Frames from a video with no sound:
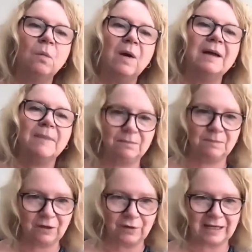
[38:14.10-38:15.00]
what might
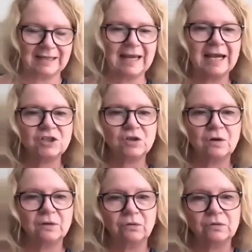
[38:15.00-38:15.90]
be going. And as you
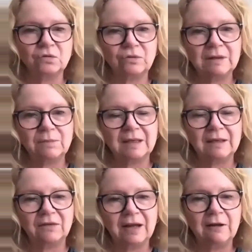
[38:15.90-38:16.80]
go through treatment
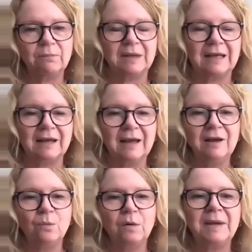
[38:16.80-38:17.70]
and therapy,
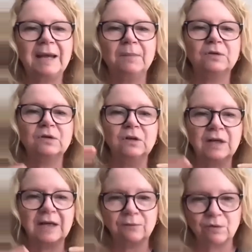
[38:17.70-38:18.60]
we'll be able to
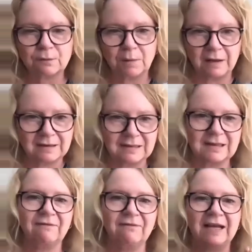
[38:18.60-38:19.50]
look at
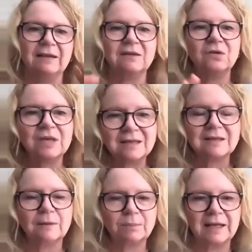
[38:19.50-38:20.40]
responses and find it. So this
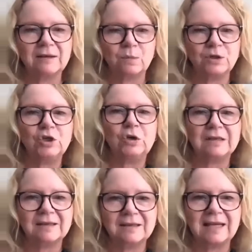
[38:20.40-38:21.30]
is a place where you
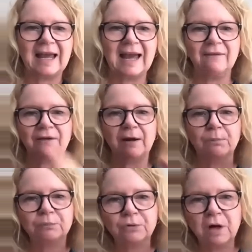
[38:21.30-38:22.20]
could see having a
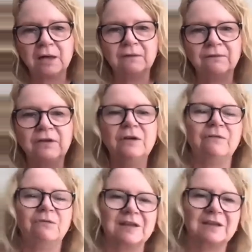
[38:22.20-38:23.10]
broader view
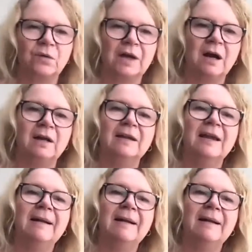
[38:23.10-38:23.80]
of what's going on